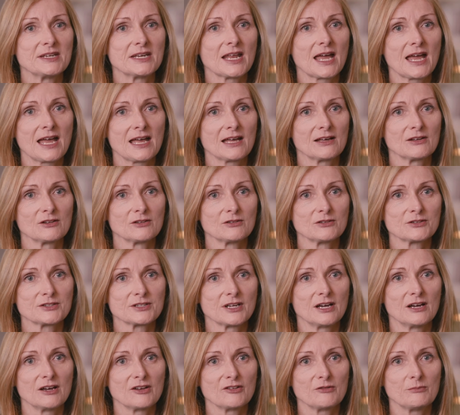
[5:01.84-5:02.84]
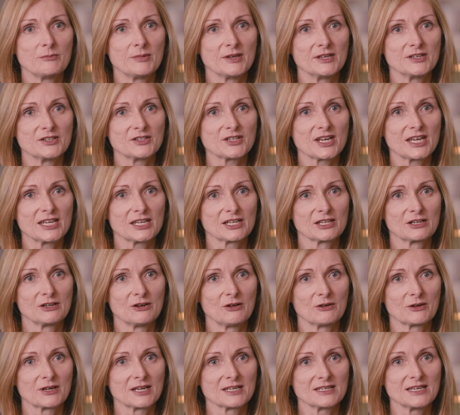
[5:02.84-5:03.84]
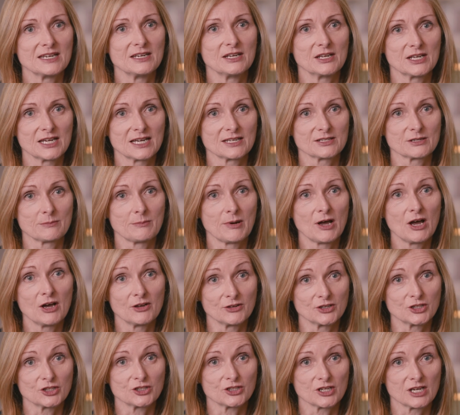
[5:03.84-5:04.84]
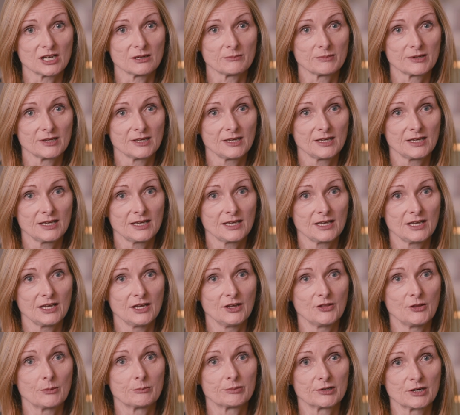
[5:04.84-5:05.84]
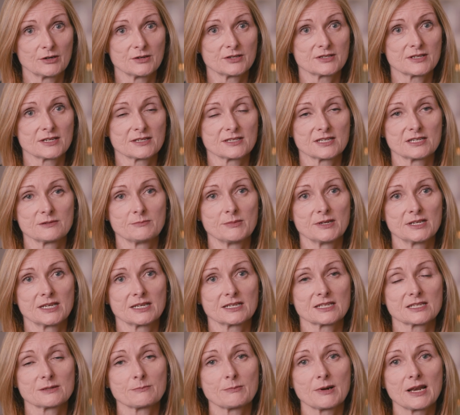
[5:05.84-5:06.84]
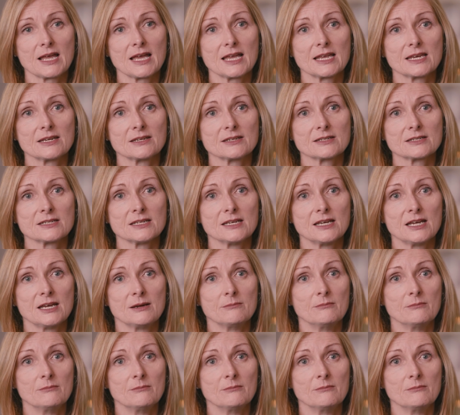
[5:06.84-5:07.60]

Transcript: been held, I've been taken along in, as a partnership the process has been explained,